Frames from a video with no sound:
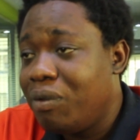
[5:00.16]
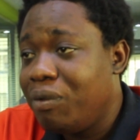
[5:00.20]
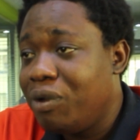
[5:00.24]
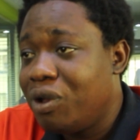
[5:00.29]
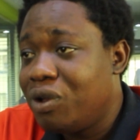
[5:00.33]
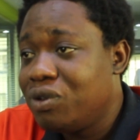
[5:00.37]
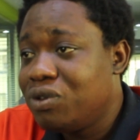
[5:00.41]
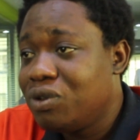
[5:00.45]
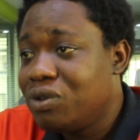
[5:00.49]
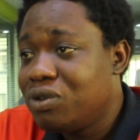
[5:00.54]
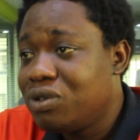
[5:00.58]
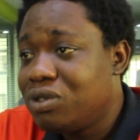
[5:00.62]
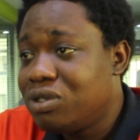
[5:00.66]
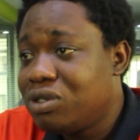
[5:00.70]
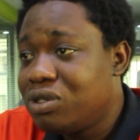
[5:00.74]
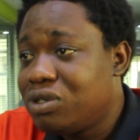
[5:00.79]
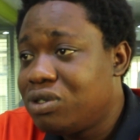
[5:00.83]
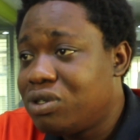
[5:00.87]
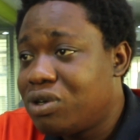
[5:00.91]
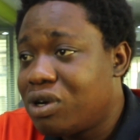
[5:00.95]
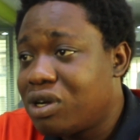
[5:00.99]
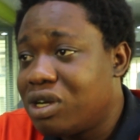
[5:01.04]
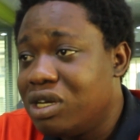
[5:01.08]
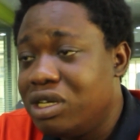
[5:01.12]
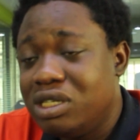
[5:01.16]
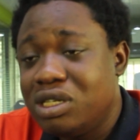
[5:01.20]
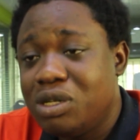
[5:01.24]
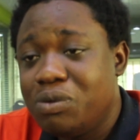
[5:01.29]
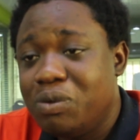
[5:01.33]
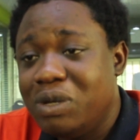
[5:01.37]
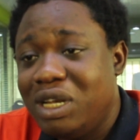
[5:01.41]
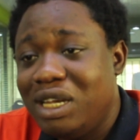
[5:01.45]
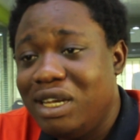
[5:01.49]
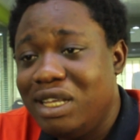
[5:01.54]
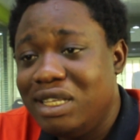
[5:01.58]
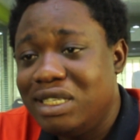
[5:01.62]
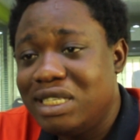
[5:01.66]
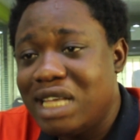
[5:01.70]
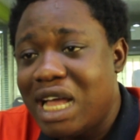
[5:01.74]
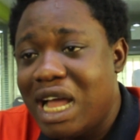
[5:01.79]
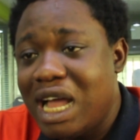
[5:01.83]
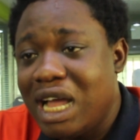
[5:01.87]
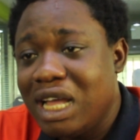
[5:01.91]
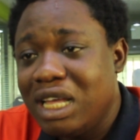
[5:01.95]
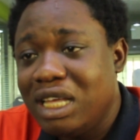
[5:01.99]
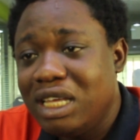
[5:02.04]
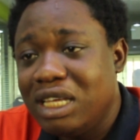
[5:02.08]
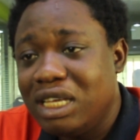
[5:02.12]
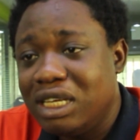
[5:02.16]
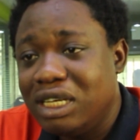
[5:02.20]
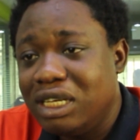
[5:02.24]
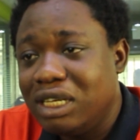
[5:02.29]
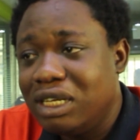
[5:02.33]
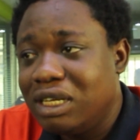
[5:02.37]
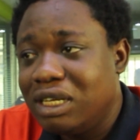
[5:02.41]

We also struck a deal with Litang